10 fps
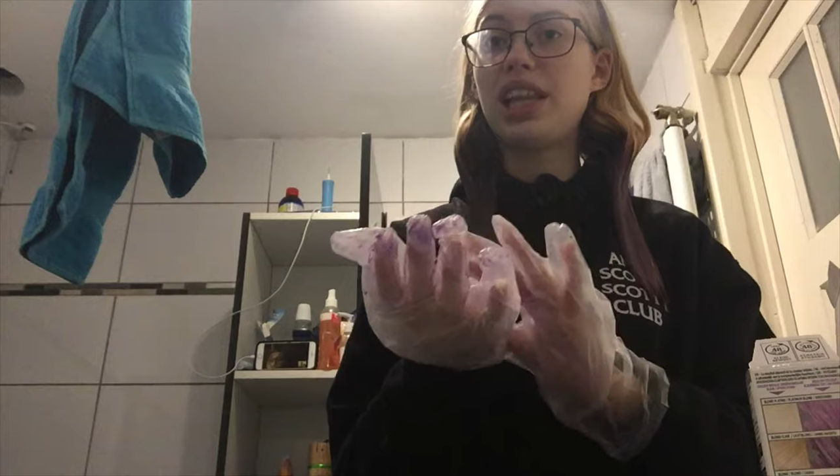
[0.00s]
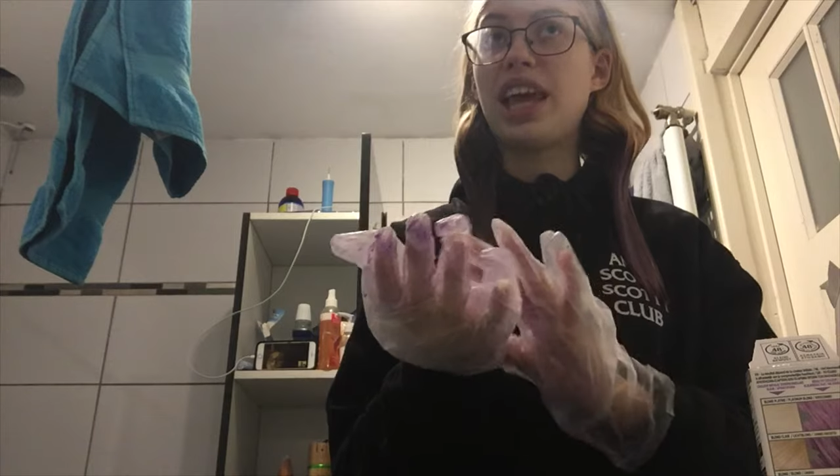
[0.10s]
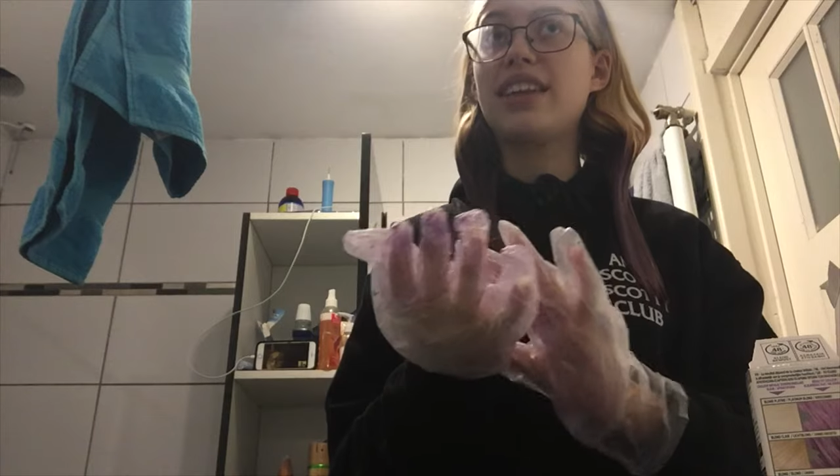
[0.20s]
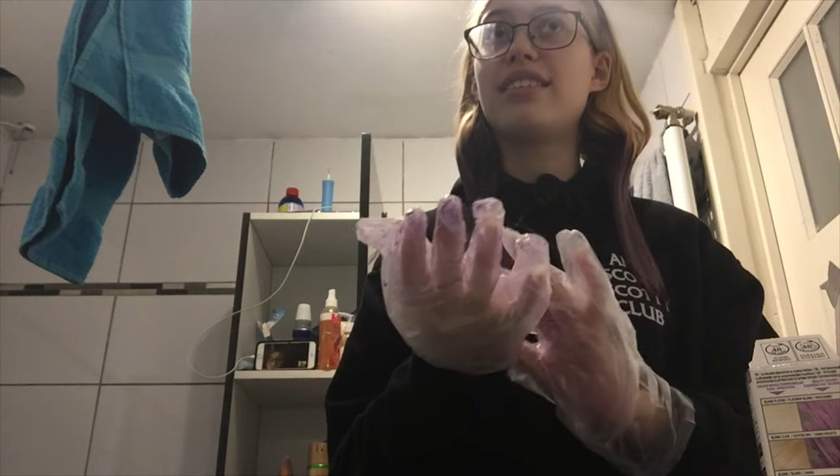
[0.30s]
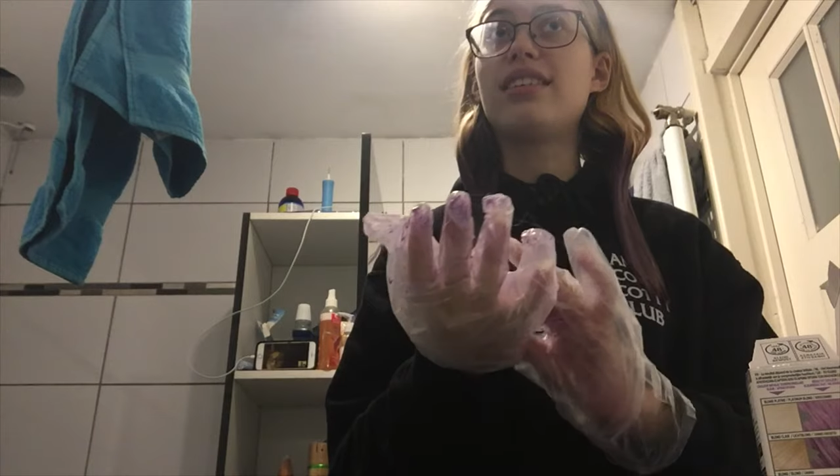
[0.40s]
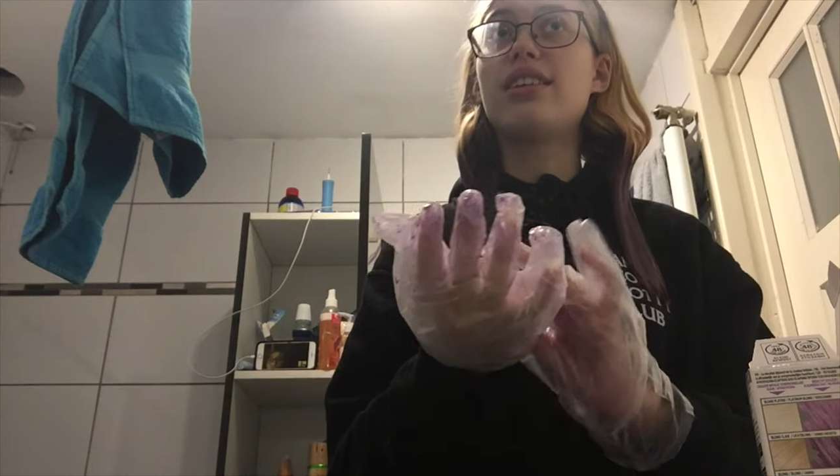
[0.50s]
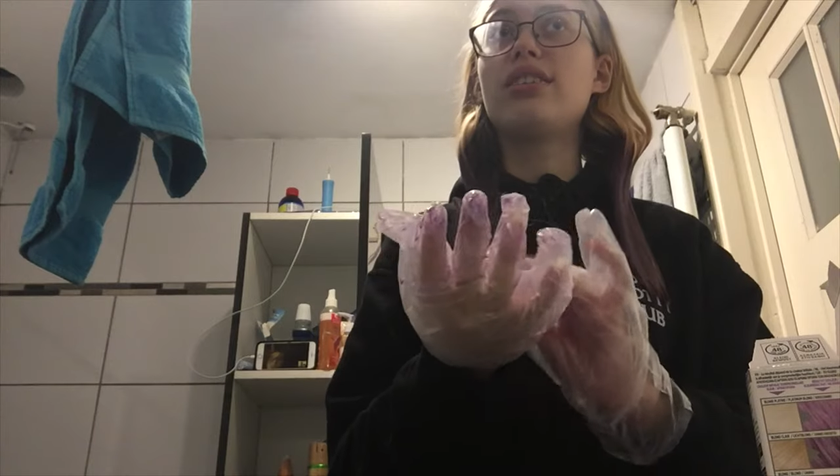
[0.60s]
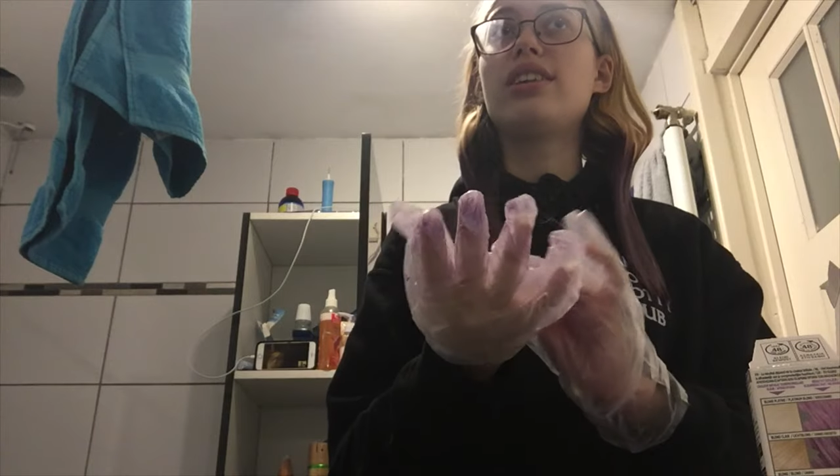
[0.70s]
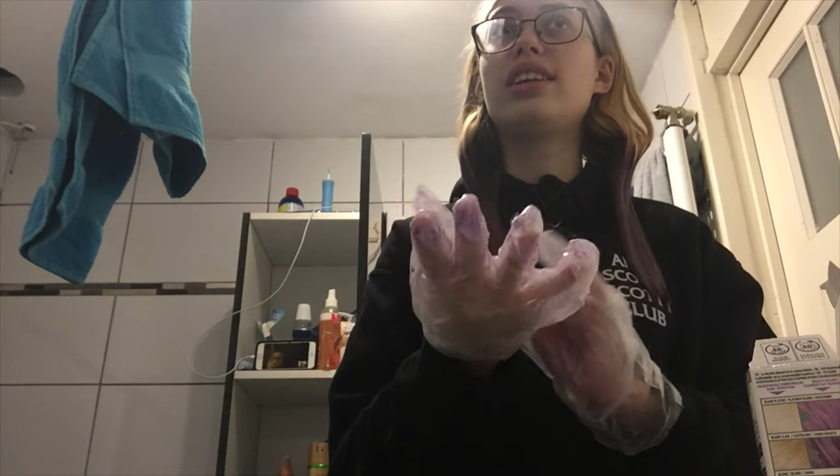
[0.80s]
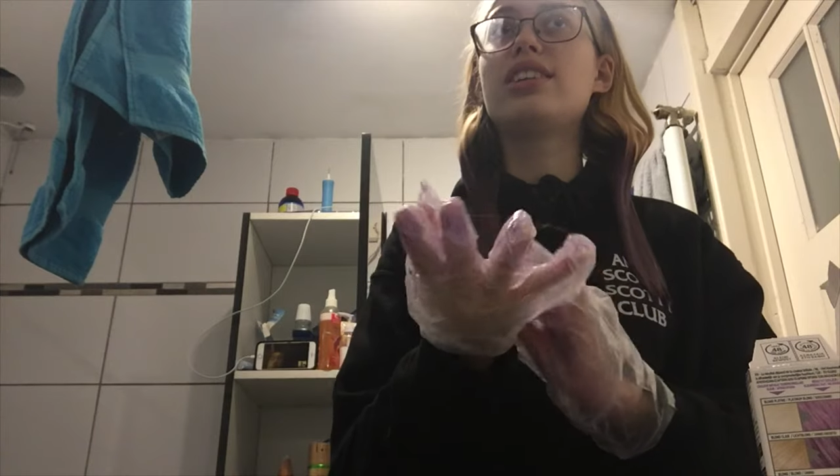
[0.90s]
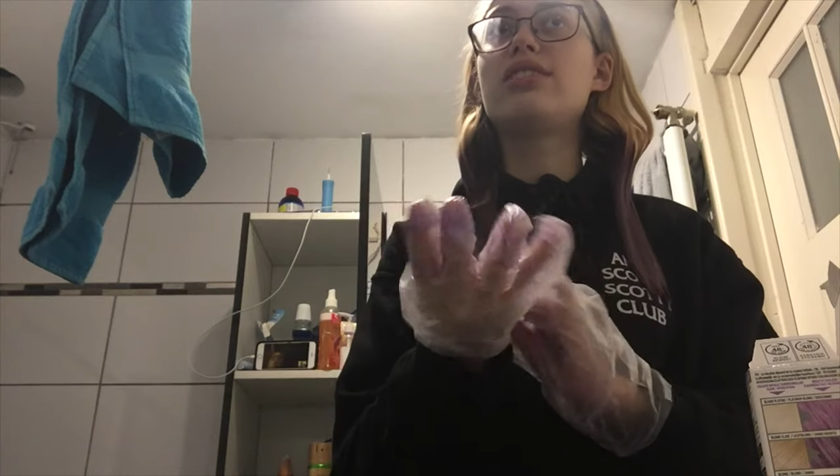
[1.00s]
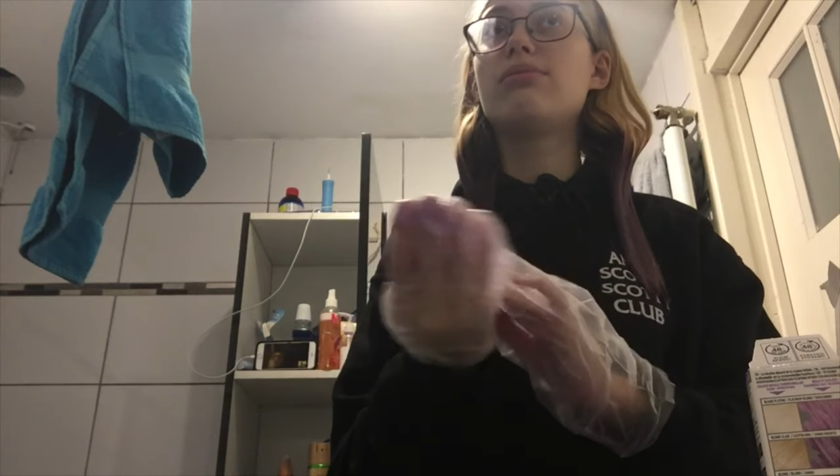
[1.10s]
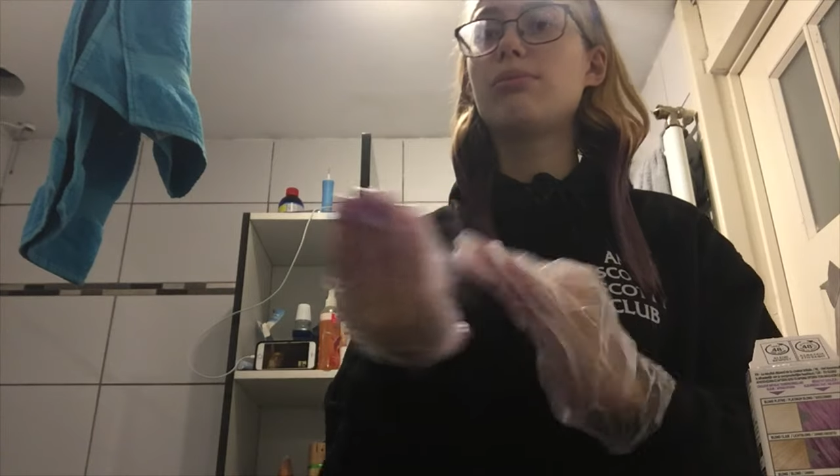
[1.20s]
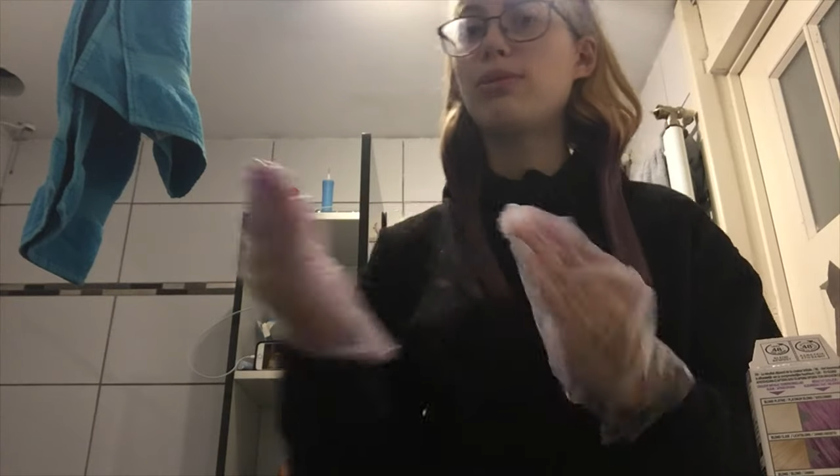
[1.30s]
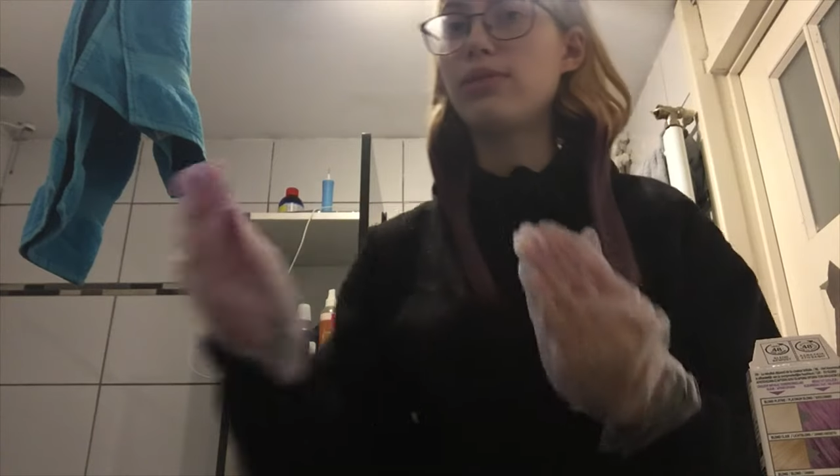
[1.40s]
liked it on her. And then she
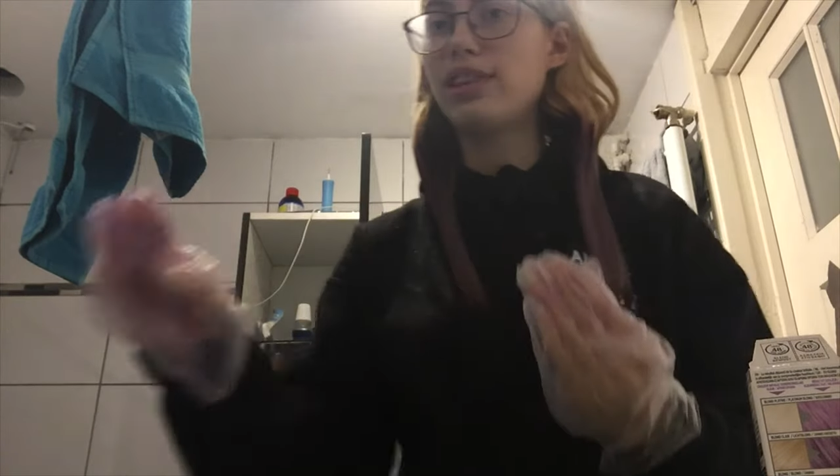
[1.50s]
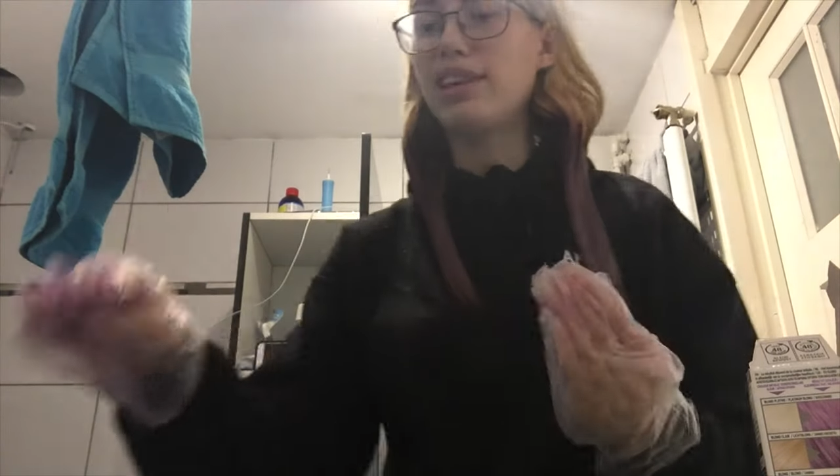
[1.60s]
removed it,